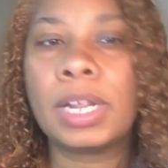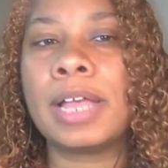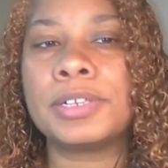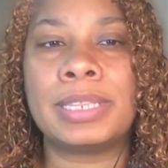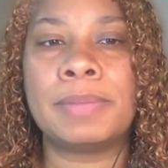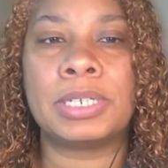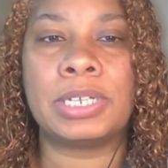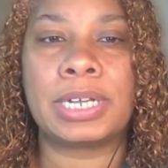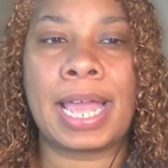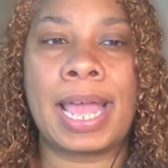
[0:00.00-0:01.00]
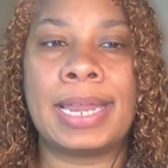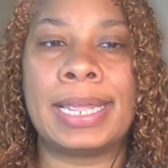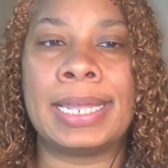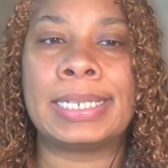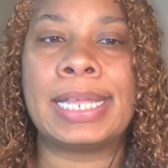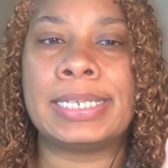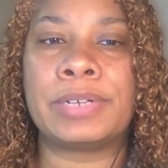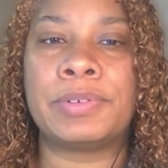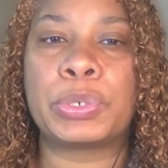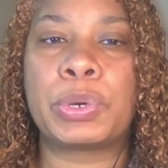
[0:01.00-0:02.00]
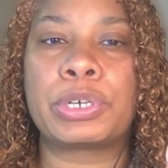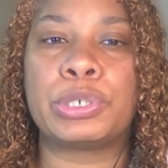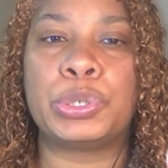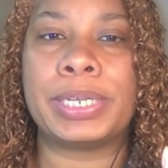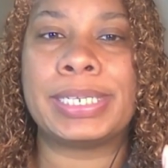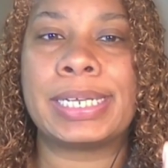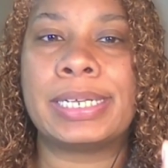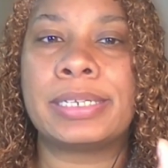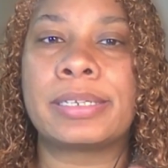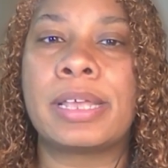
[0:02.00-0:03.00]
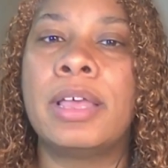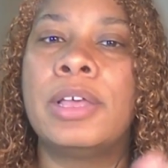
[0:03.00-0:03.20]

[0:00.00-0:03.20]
I want them to look at analyzing rhetorical choices.